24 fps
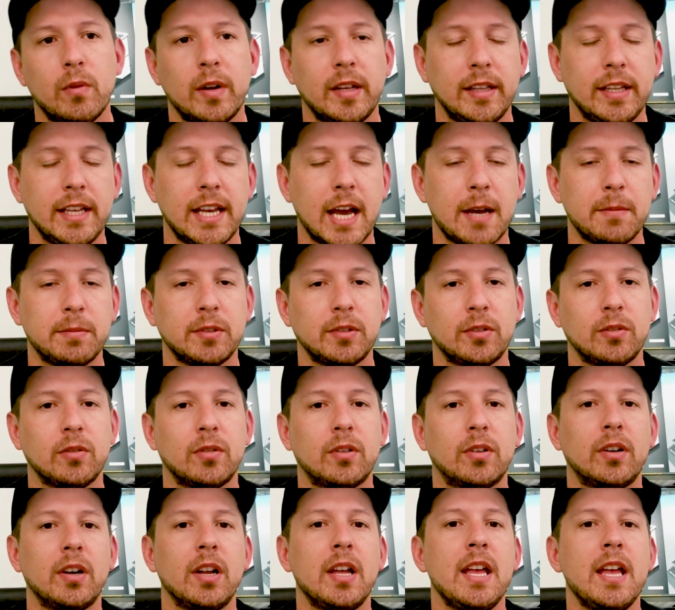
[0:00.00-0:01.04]
When the App
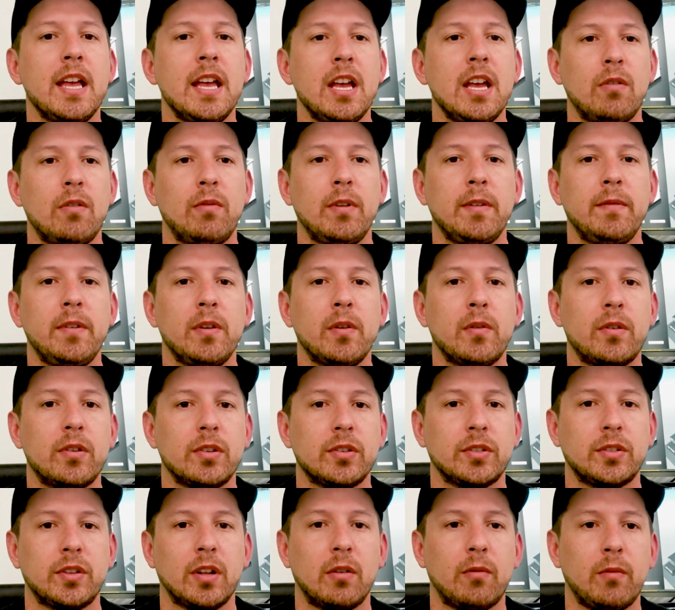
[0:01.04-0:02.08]
Store
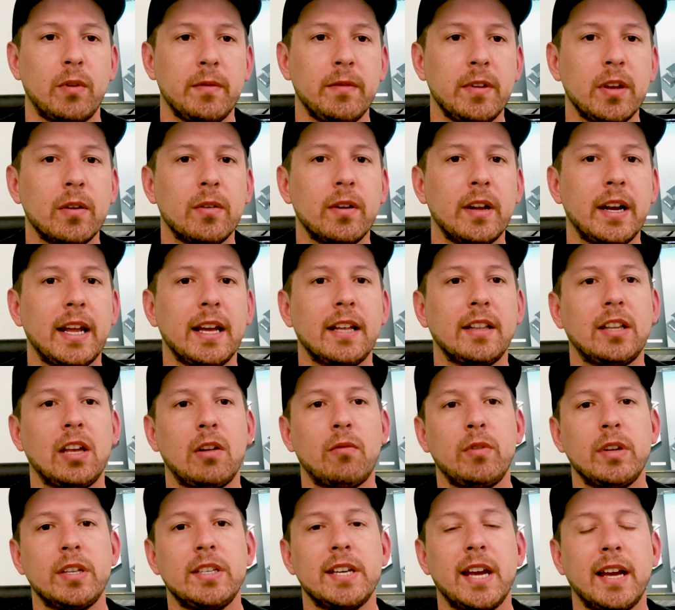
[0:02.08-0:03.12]
reviewers start reviewing it, they
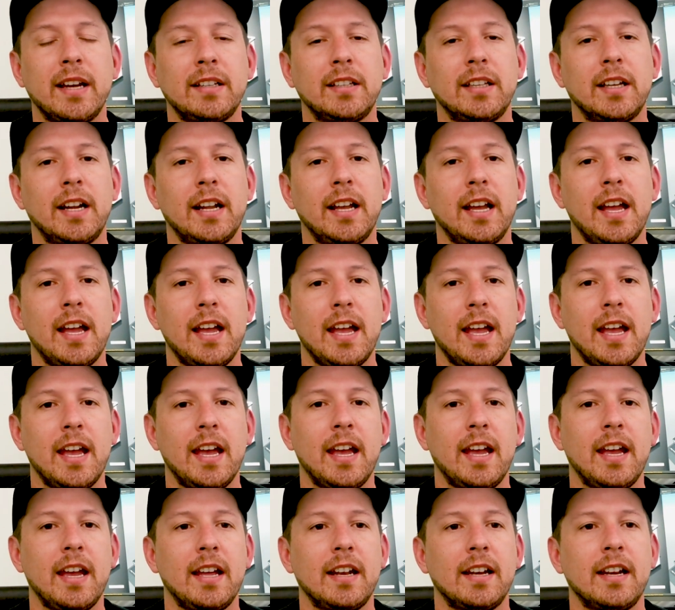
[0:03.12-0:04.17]
rejected it.
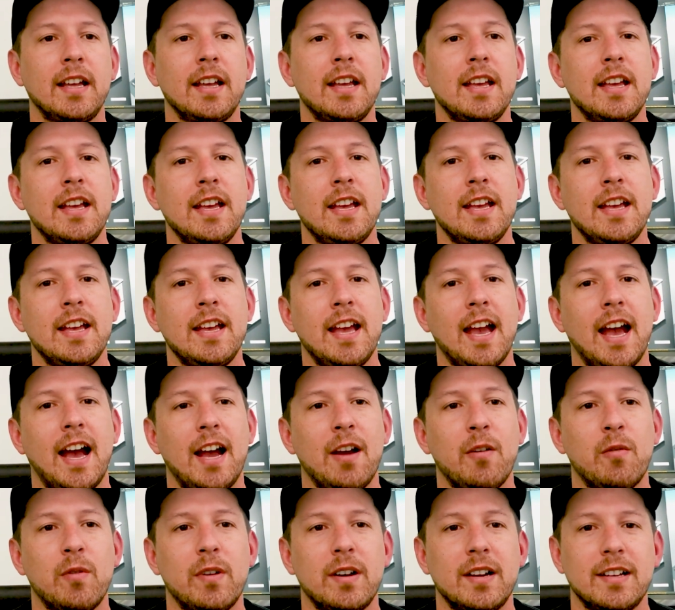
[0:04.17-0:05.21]
And
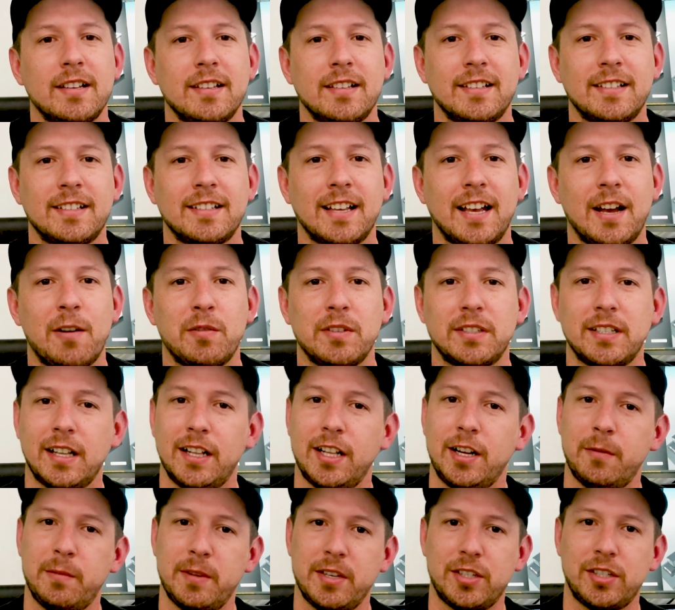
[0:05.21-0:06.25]
I was I was a
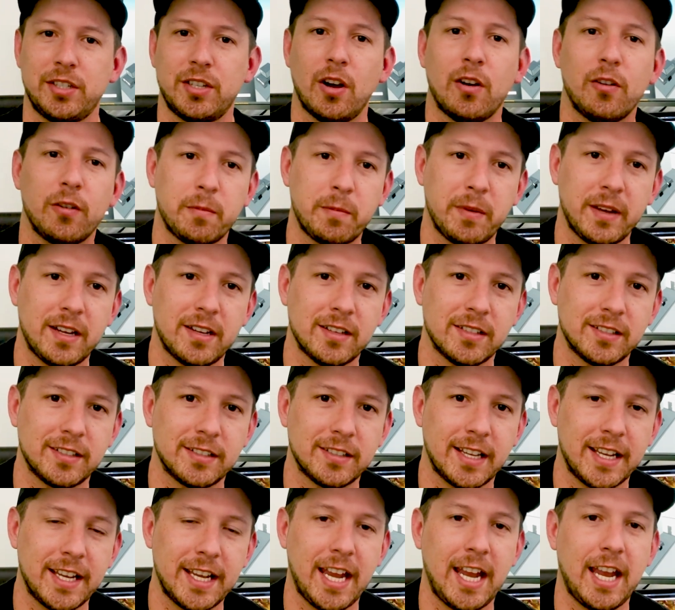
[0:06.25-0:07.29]
little bit shocked
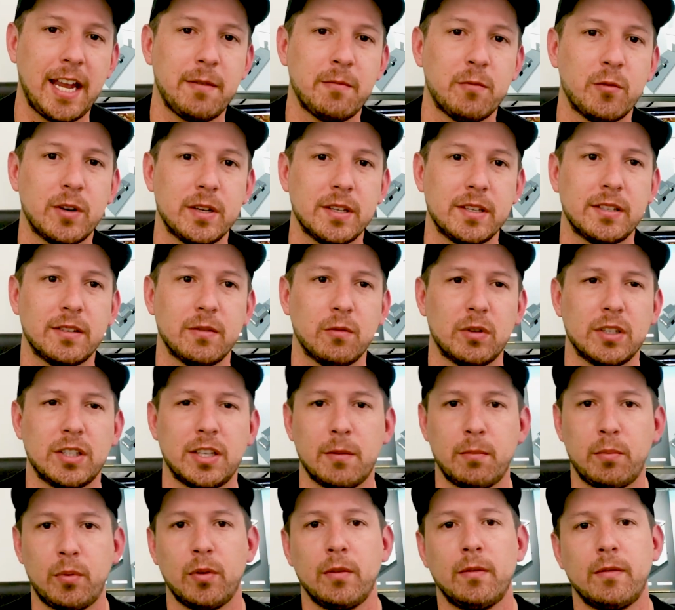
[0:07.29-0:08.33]
because the game was, was
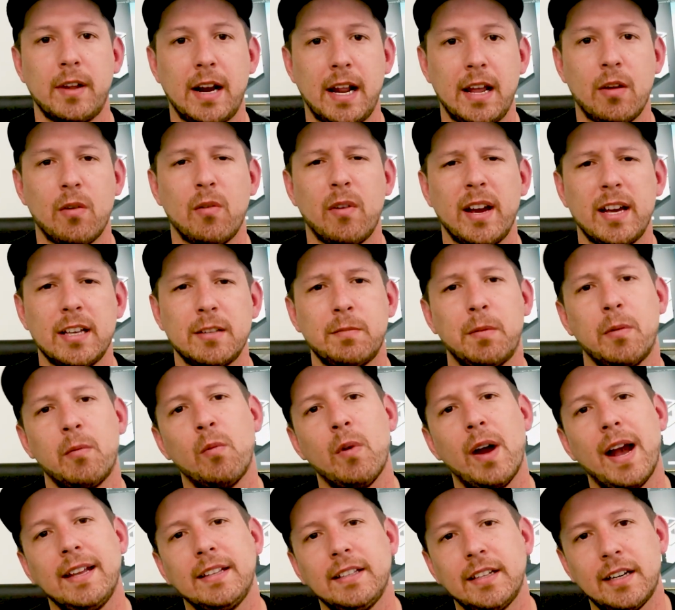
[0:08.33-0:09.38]
approved on iOS, but
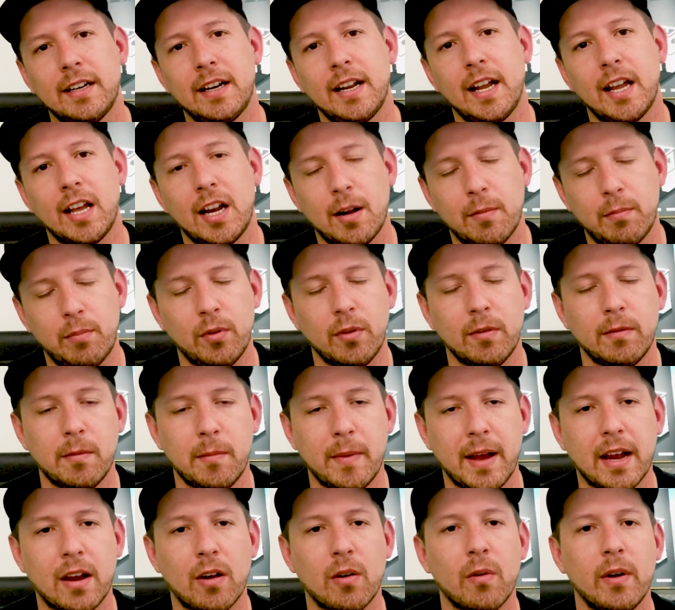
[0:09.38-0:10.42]
why didn't I get approved on
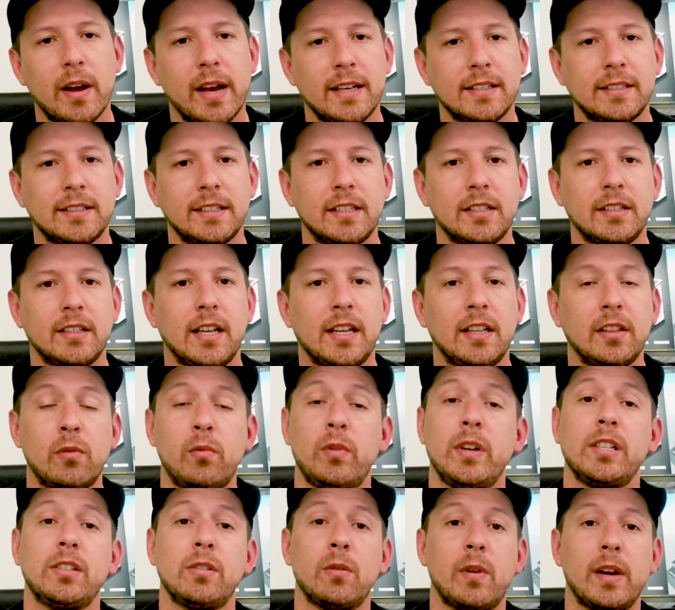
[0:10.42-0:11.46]
macOS? And, and the
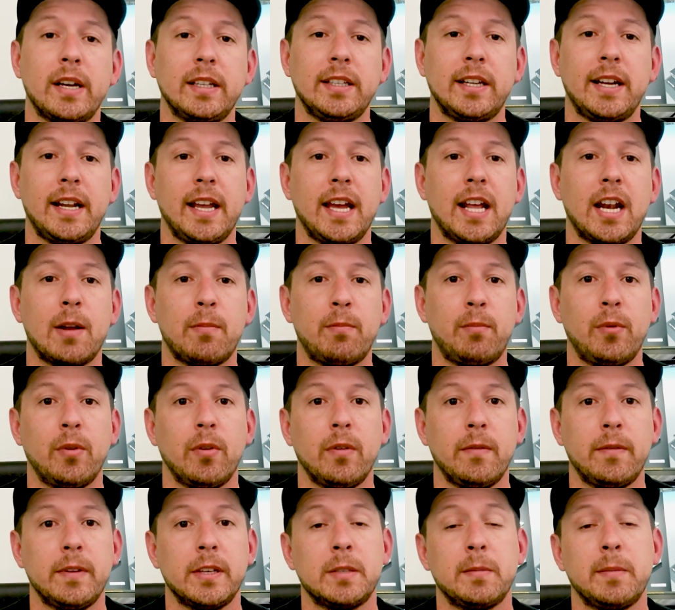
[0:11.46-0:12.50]
reason why I didn't get
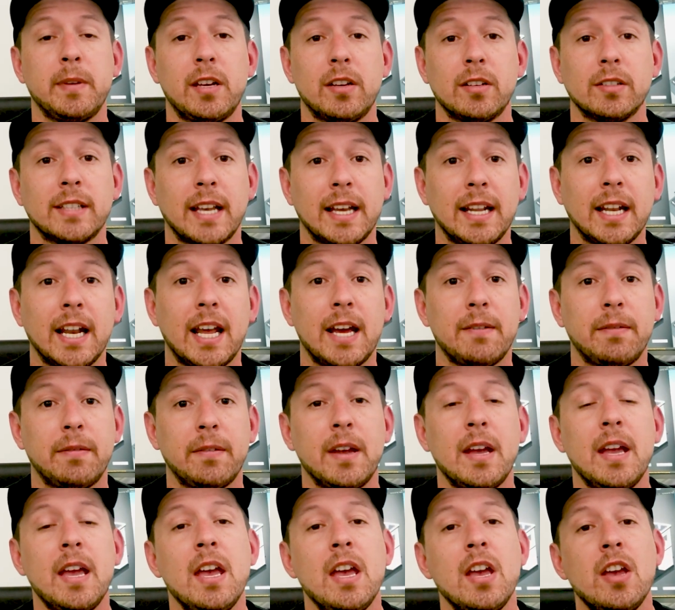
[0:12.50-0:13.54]
approved is because I left
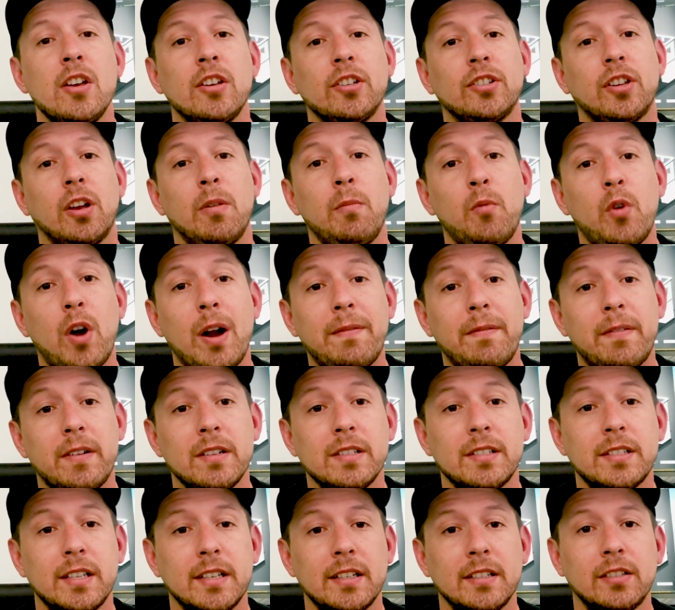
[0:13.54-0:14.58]
some
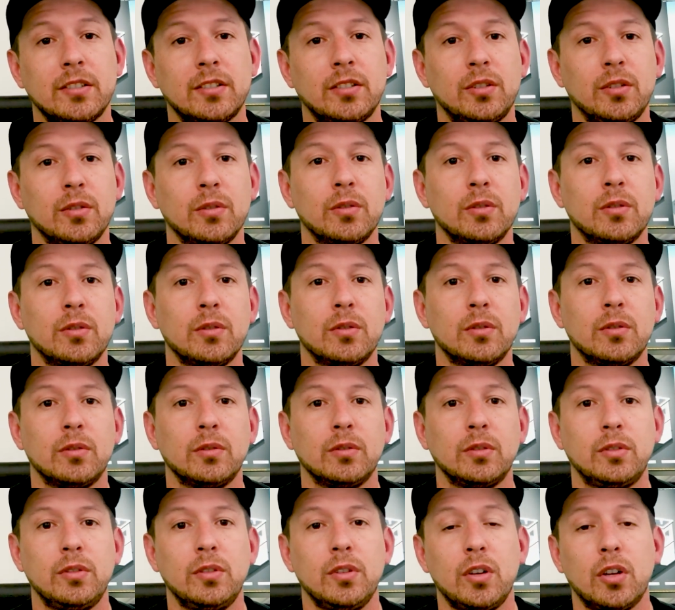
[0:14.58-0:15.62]
references to,
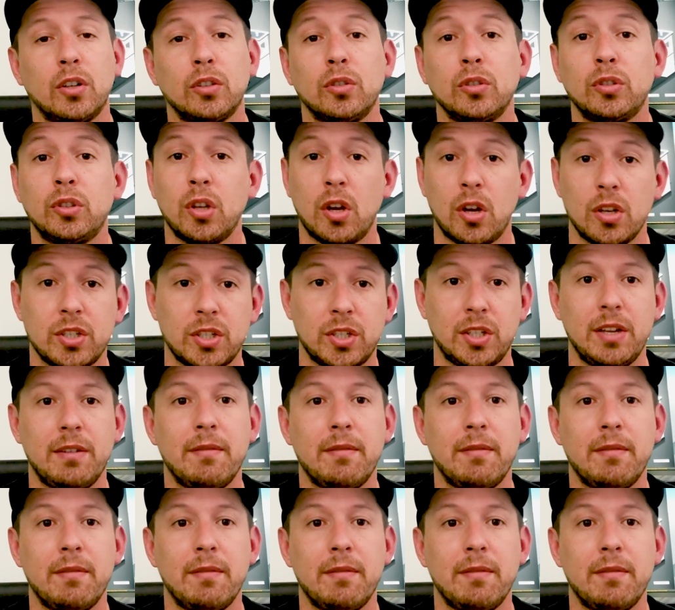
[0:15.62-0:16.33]
you know, to touch